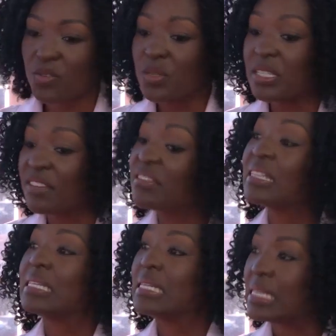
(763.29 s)
So we
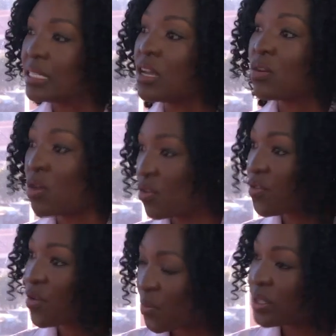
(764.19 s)
definitely need a lot
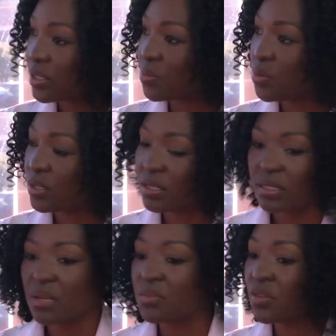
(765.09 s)
of corporate support in
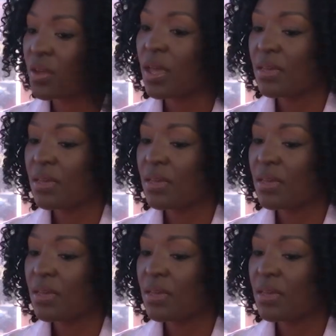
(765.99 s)
terms of